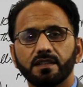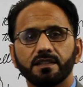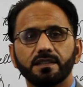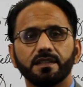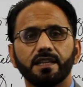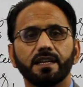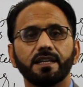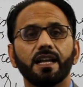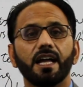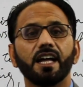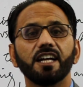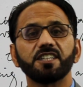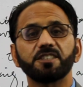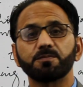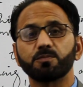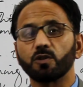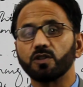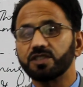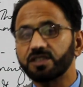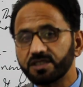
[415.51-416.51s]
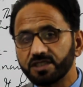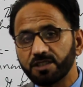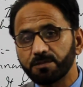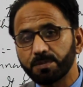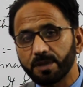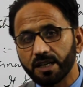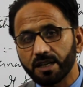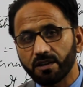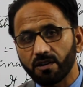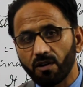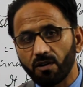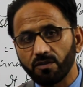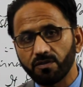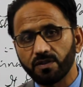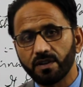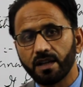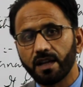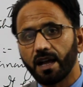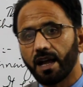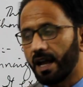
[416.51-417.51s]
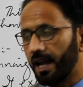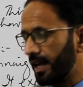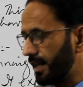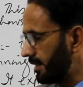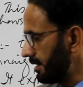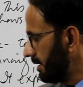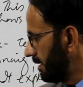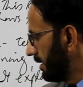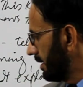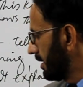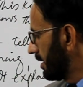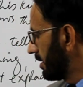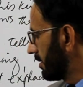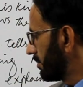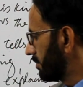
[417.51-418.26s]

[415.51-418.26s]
then expository paragraph, and